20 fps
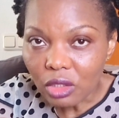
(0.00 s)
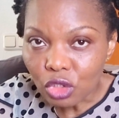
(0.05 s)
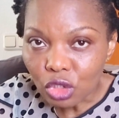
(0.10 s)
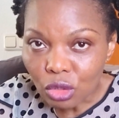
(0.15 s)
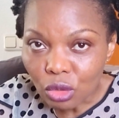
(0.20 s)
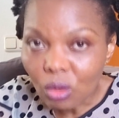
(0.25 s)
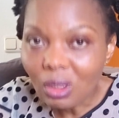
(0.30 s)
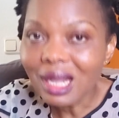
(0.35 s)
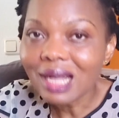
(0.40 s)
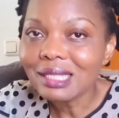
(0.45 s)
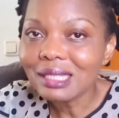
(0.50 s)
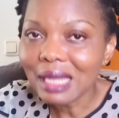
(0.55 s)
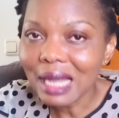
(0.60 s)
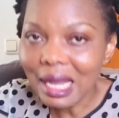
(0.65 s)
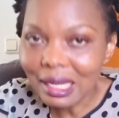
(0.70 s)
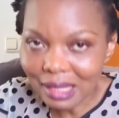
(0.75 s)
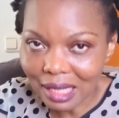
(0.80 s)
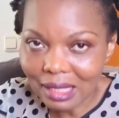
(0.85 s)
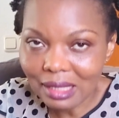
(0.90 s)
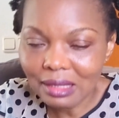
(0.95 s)
look at the
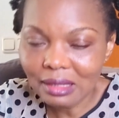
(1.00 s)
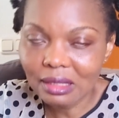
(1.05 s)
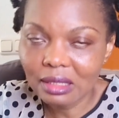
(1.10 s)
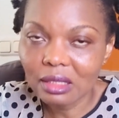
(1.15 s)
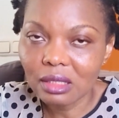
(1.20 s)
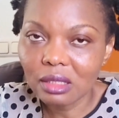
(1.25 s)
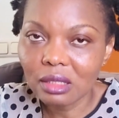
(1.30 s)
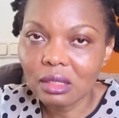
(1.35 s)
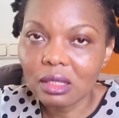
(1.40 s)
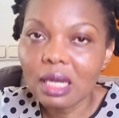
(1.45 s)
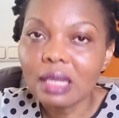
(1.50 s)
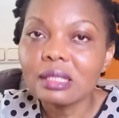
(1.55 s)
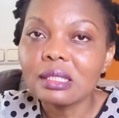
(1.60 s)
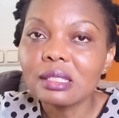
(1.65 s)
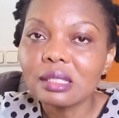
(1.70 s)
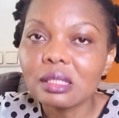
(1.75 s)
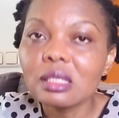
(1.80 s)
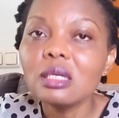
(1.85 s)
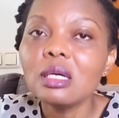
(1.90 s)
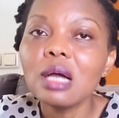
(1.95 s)
analytics and
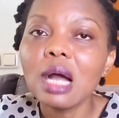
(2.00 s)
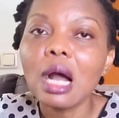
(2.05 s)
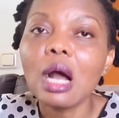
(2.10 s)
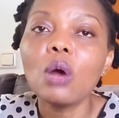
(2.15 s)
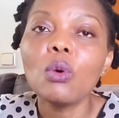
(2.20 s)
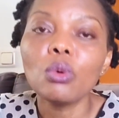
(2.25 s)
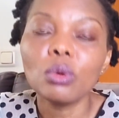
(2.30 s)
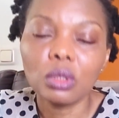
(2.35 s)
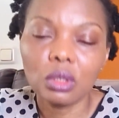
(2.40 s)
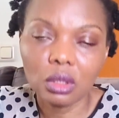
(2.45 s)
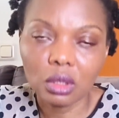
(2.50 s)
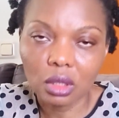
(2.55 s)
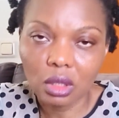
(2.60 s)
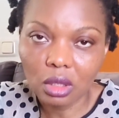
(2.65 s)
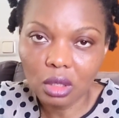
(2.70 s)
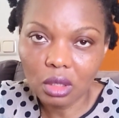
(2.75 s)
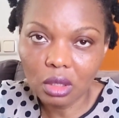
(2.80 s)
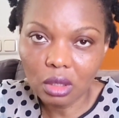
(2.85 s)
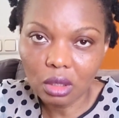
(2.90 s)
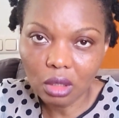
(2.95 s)
see how
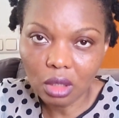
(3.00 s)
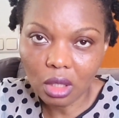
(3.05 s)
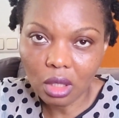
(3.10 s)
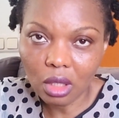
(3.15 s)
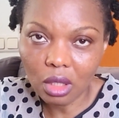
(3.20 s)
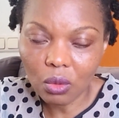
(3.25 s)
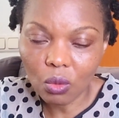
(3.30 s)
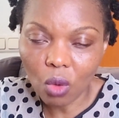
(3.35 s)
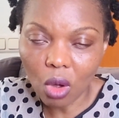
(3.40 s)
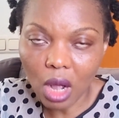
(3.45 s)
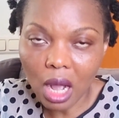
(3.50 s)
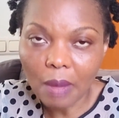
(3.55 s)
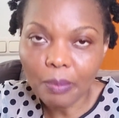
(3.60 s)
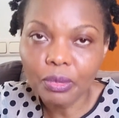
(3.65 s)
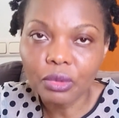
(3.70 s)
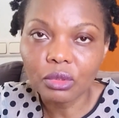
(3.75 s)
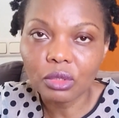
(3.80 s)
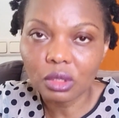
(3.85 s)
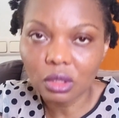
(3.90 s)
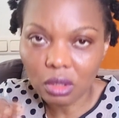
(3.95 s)
what
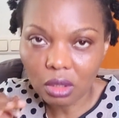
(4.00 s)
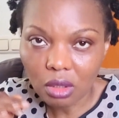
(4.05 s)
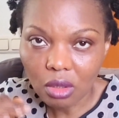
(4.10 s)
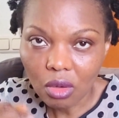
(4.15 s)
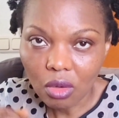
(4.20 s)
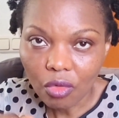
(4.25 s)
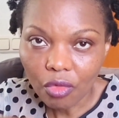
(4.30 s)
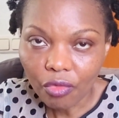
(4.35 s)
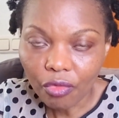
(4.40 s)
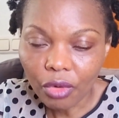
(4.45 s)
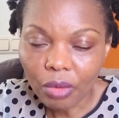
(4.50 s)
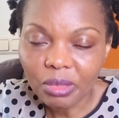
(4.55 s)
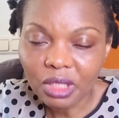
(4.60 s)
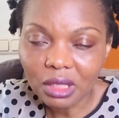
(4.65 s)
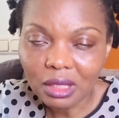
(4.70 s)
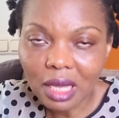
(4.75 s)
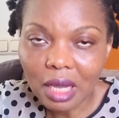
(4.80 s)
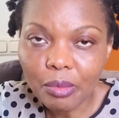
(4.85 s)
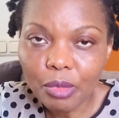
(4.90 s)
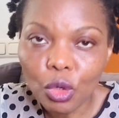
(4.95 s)
happens from the
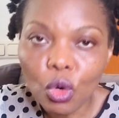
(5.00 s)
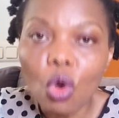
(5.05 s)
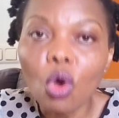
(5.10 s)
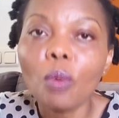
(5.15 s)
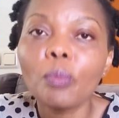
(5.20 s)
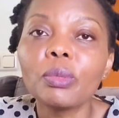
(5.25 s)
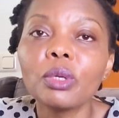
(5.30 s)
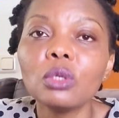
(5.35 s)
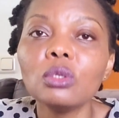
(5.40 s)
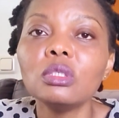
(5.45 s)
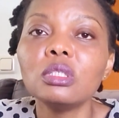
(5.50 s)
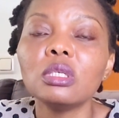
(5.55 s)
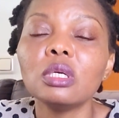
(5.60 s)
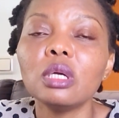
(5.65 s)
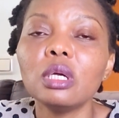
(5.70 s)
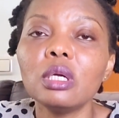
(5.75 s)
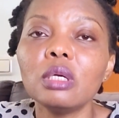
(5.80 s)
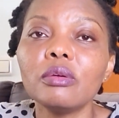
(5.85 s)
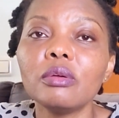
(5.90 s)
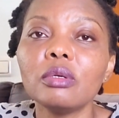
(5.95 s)
time you upload
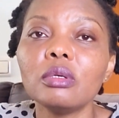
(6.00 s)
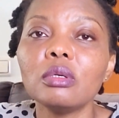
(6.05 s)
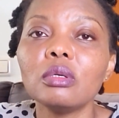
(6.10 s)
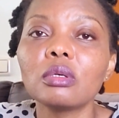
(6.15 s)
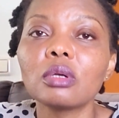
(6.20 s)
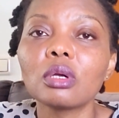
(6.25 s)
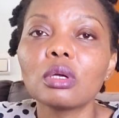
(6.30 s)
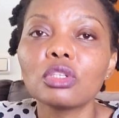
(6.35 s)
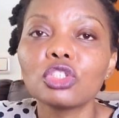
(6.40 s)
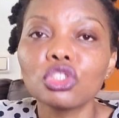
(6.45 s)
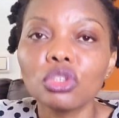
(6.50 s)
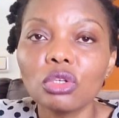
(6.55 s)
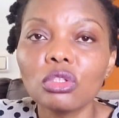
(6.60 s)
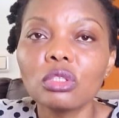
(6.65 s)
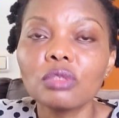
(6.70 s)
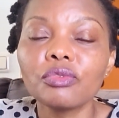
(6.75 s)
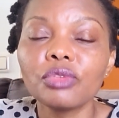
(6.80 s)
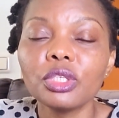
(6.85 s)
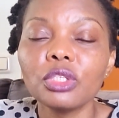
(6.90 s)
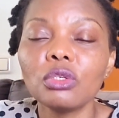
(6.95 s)
a short
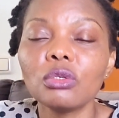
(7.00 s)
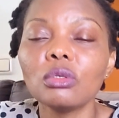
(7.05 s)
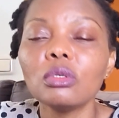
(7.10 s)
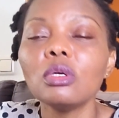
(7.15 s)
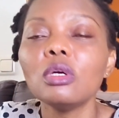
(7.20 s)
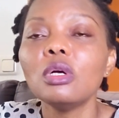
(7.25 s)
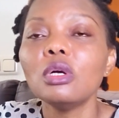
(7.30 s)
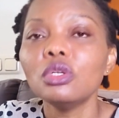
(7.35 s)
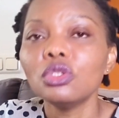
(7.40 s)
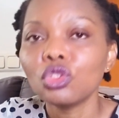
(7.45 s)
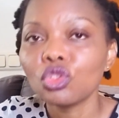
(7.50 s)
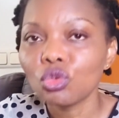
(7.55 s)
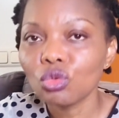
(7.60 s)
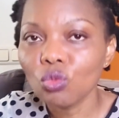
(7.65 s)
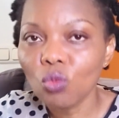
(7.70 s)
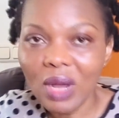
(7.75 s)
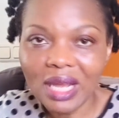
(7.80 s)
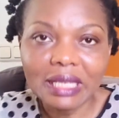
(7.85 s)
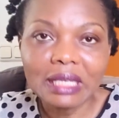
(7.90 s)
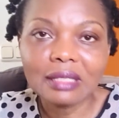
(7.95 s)
video to
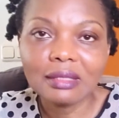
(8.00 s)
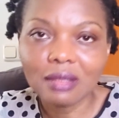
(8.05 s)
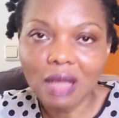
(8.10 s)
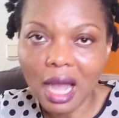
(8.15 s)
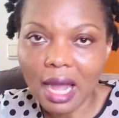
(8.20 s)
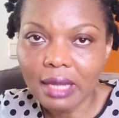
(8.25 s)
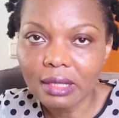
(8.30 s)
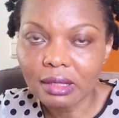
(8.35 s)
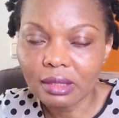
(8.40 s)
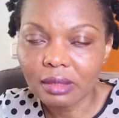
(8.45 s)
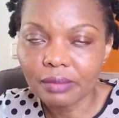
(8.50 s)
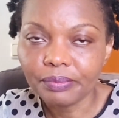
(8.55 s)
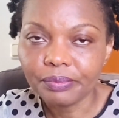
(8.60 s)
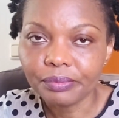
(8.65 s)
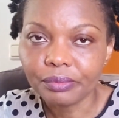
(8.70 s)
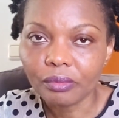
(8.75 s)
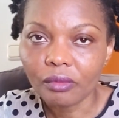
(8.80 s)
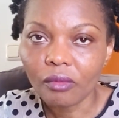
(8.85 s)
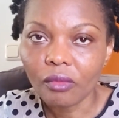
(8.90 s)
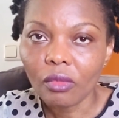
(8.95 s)
when it dies,
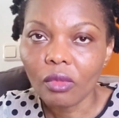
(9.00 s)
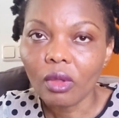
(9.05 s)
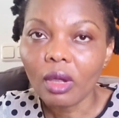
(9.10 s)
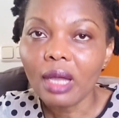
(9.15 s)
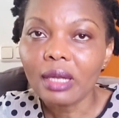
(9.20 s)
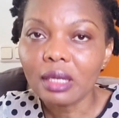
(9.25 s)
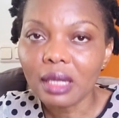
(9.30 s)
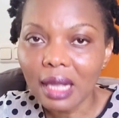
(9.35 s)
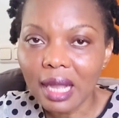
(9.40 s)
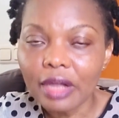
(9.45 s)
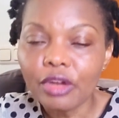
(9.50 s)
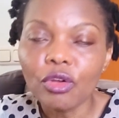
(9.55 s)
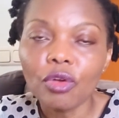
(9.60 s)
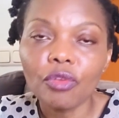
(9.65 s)
and the kind